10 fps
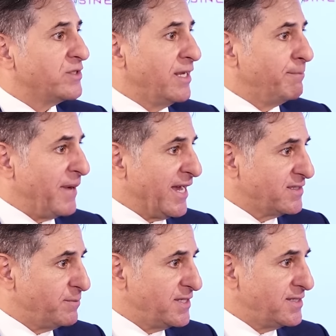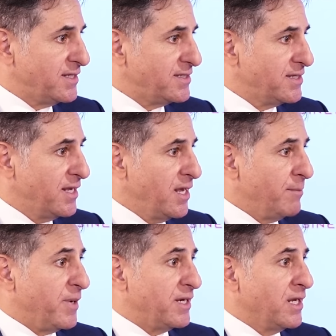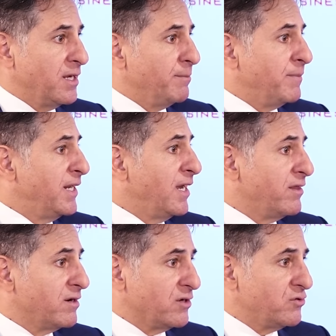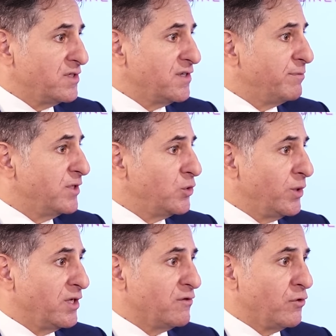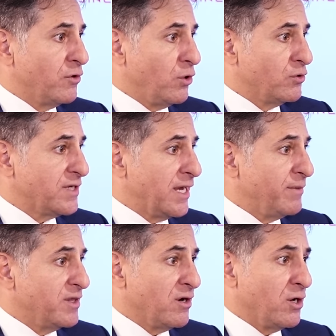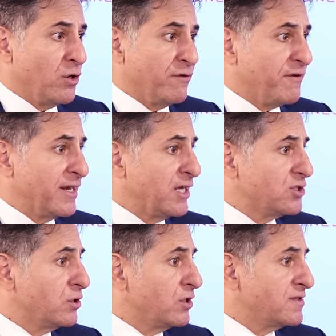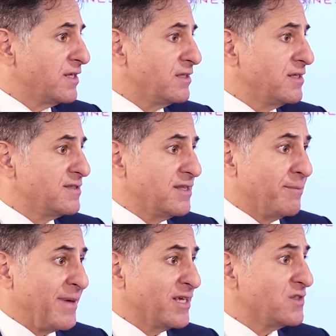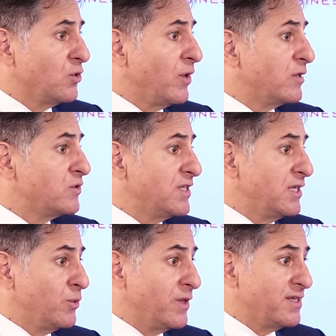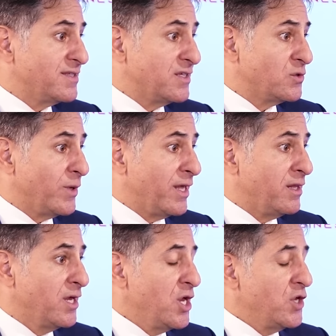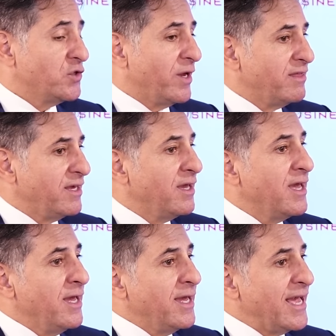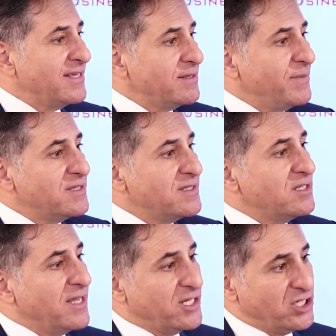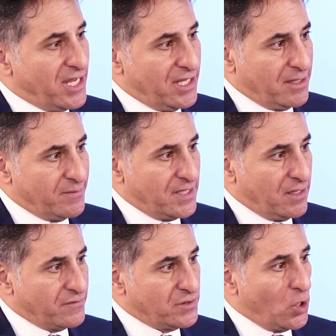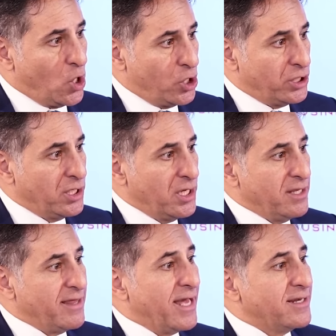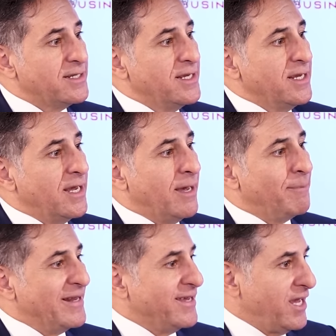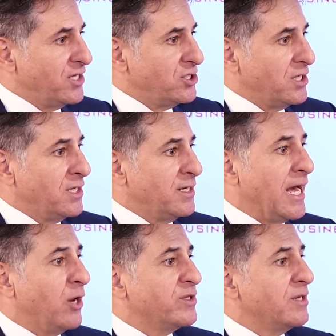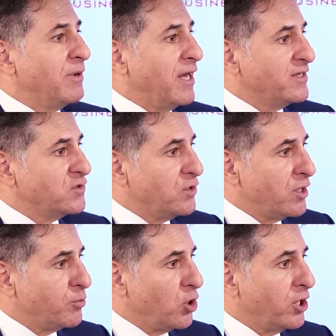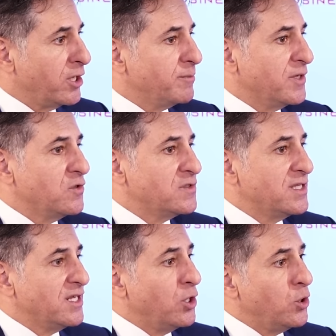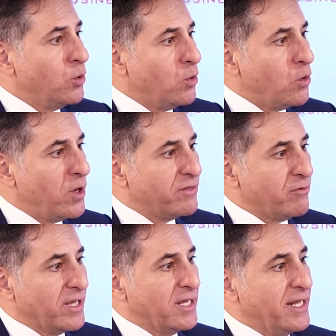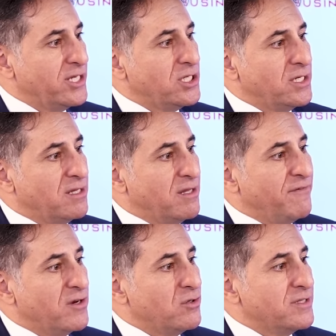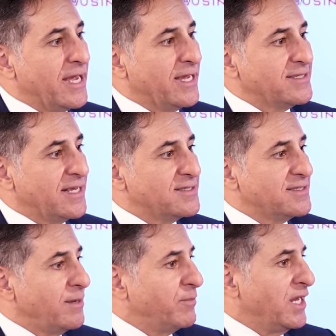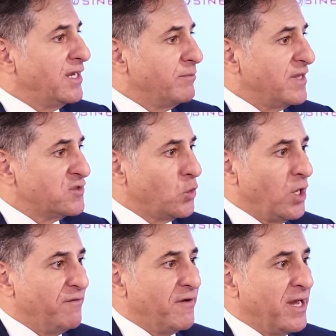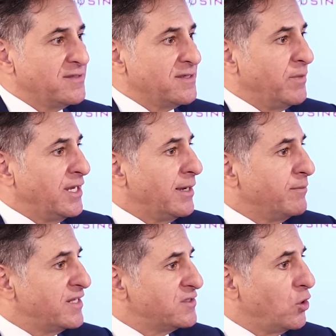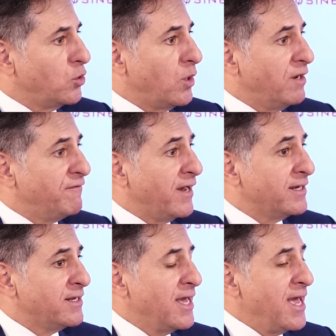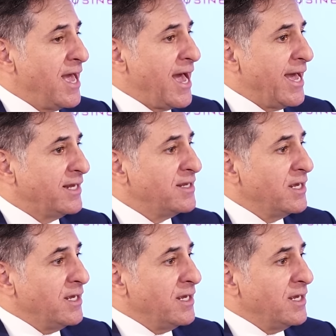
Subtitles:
it impacts business. But many other countries have been doing it for a long time, and there are a lot of financial consultants, and the banks know how to deal with this as well. So I think SMEs need to educate themselves on that application, how it applies to their product, because the law and the regulation in the federal tax has some income that's qualified, some income that's not qualified. And